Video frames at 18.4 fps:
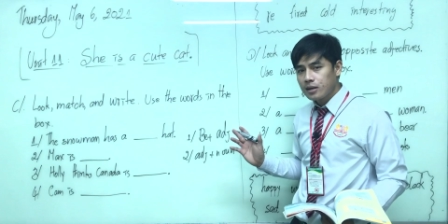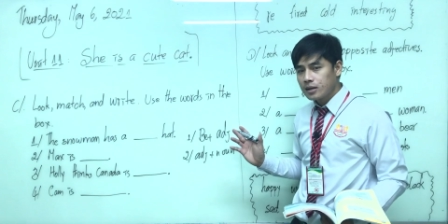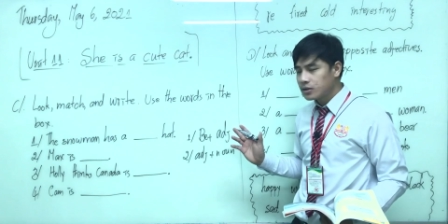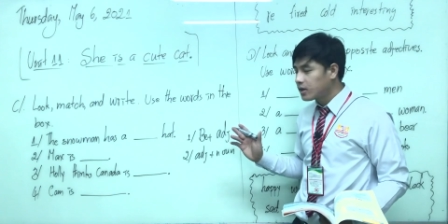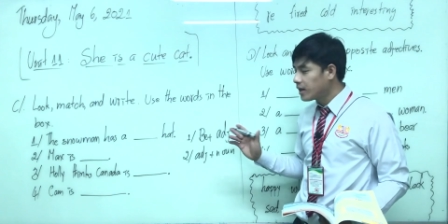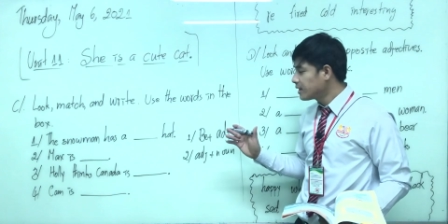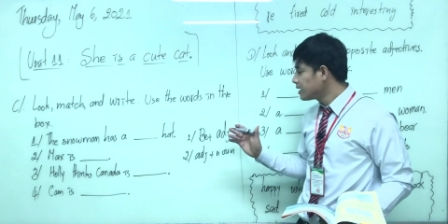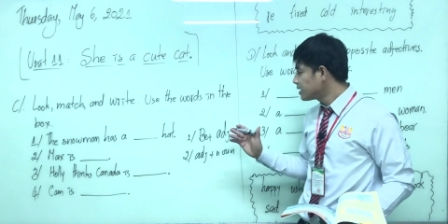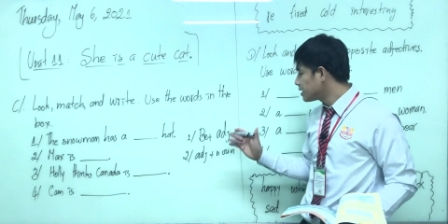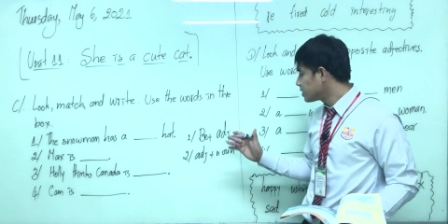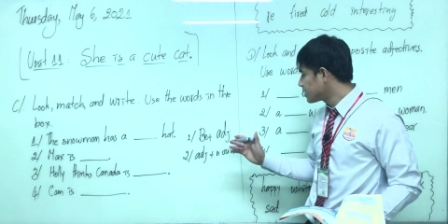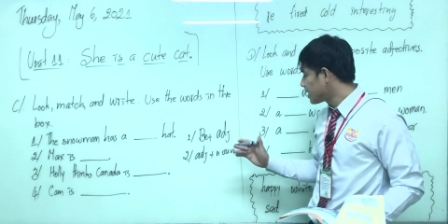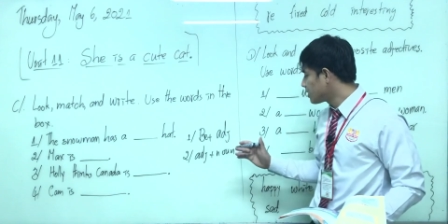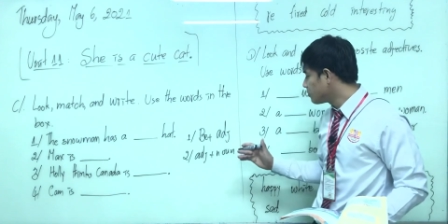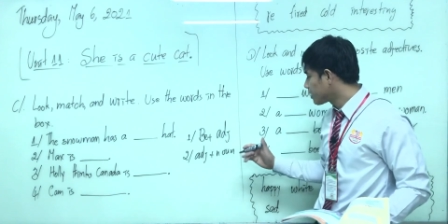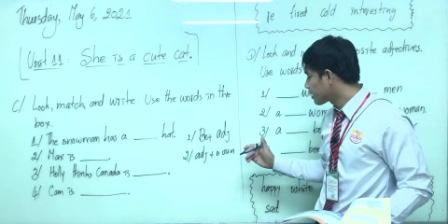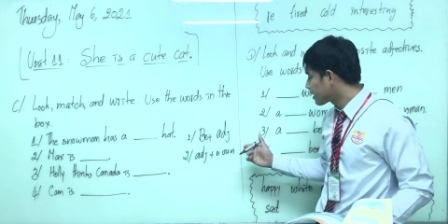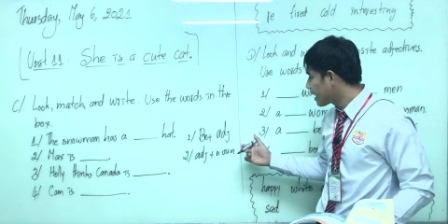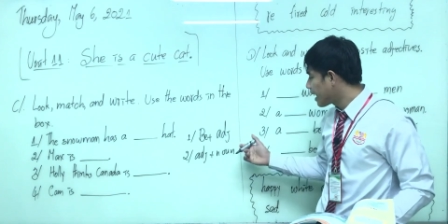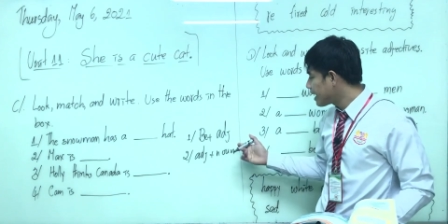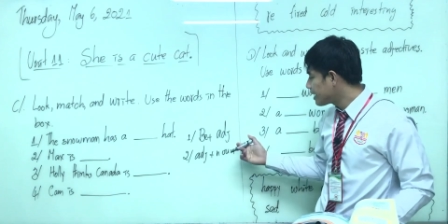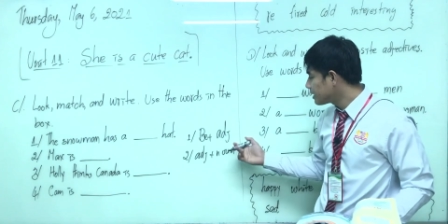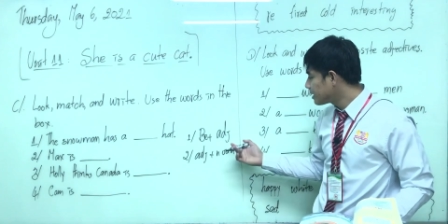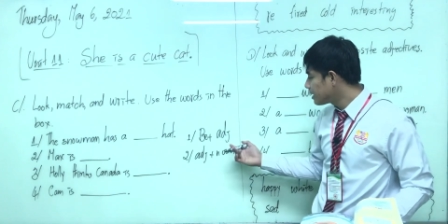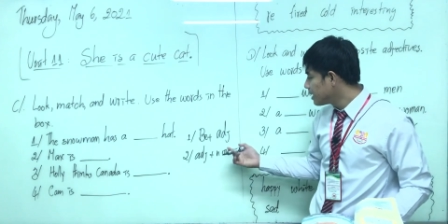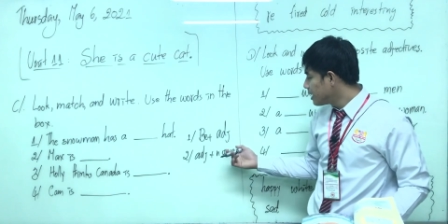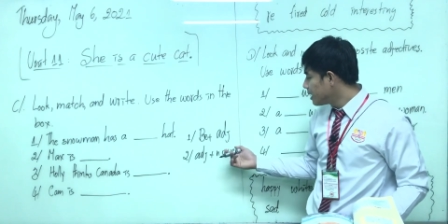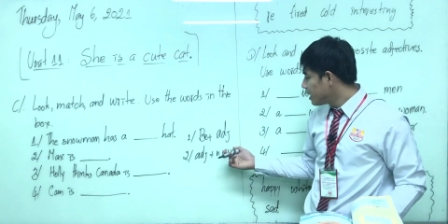So let teacher tell you
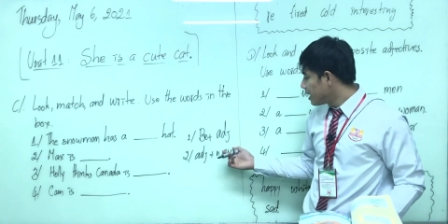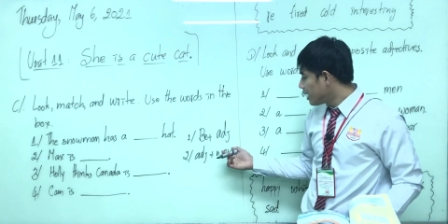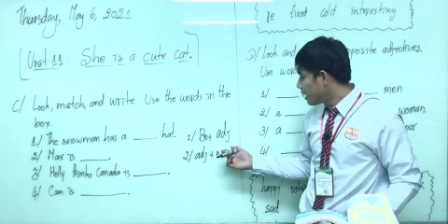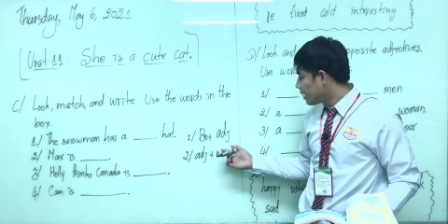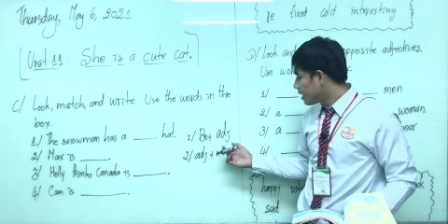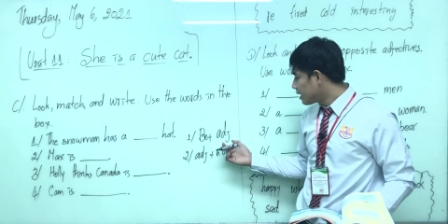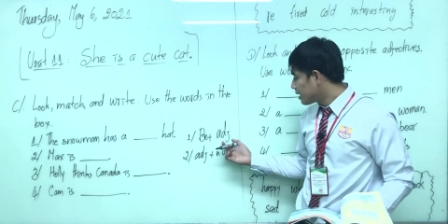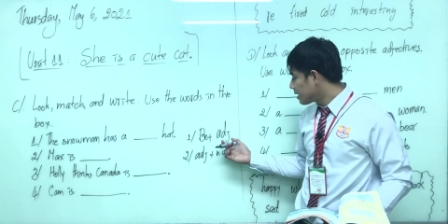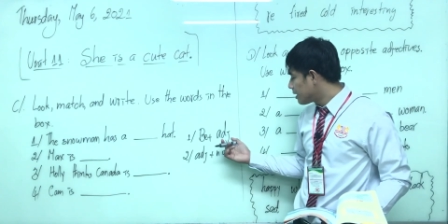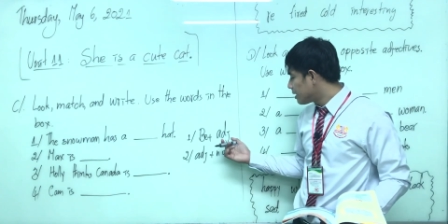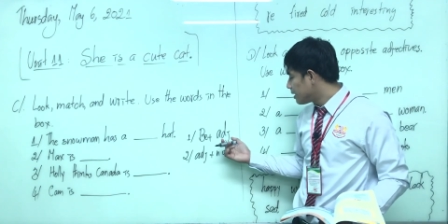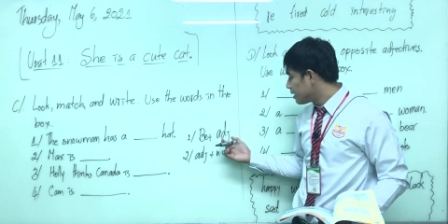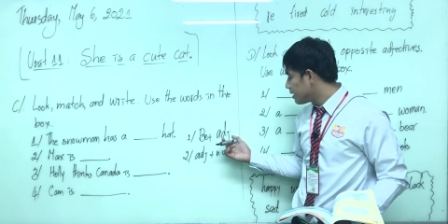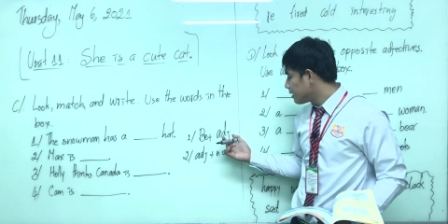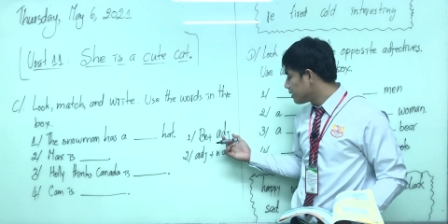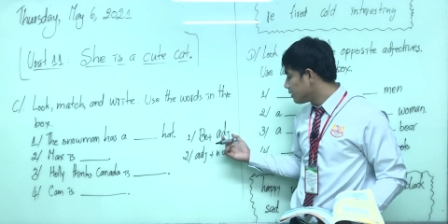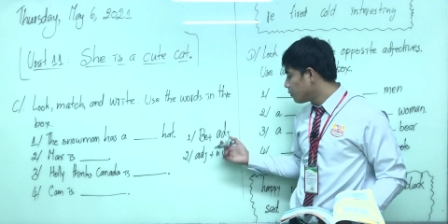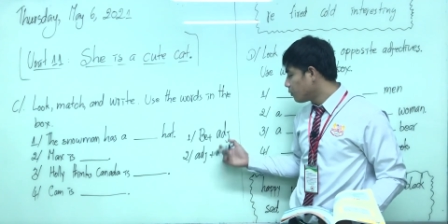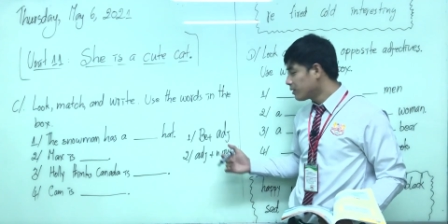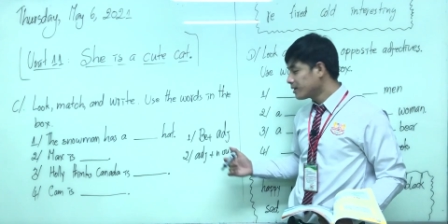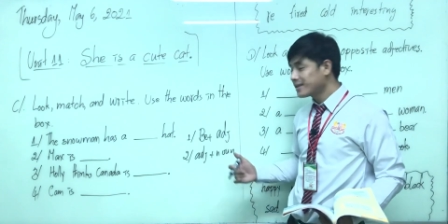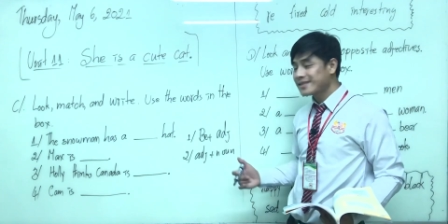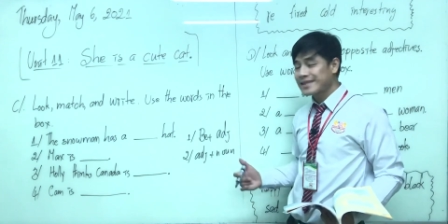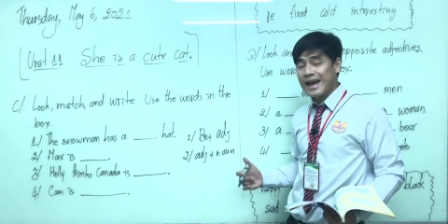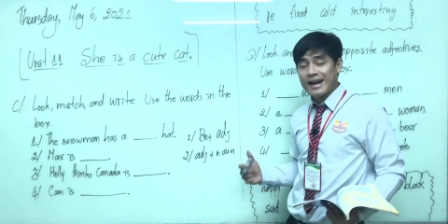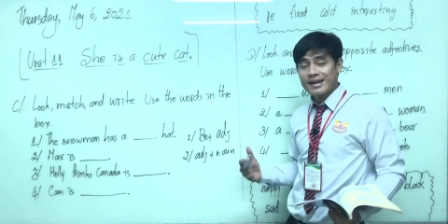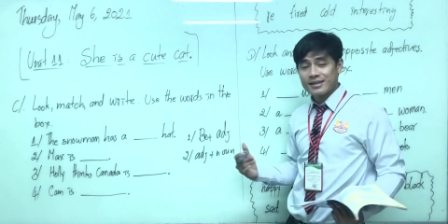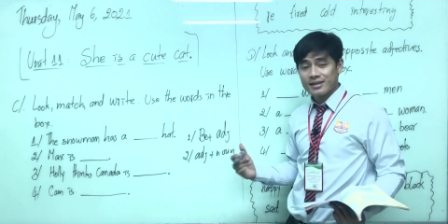again, uh, what
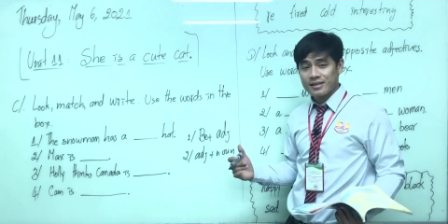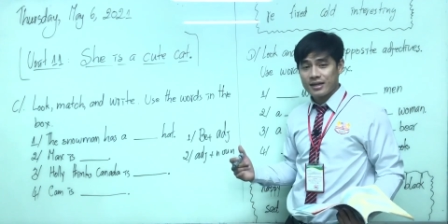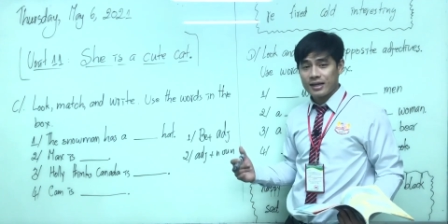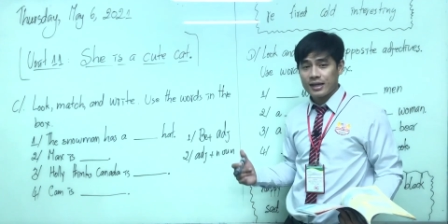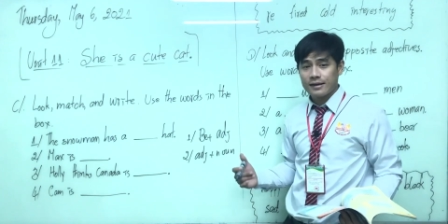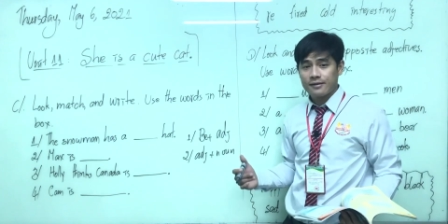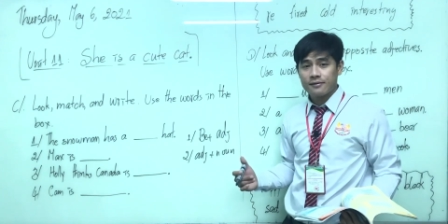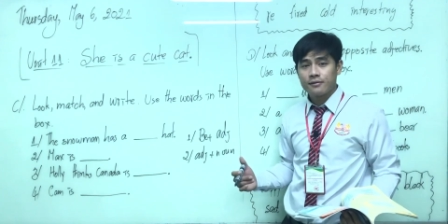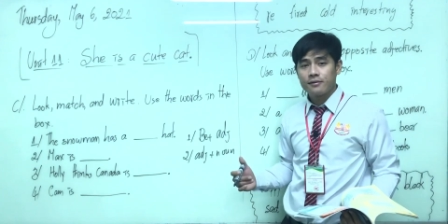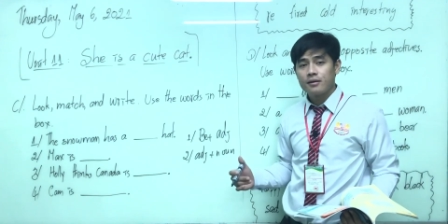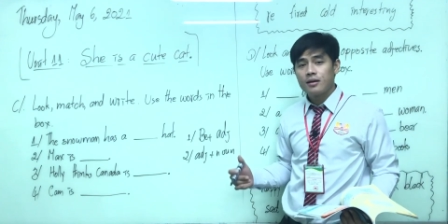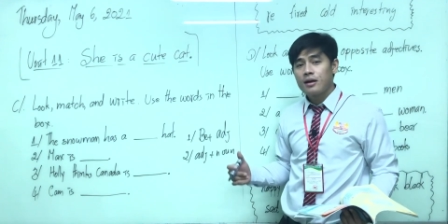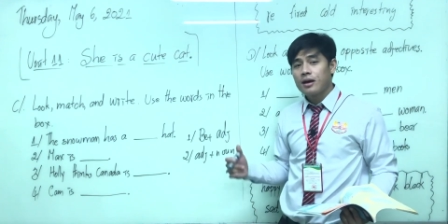is adjective?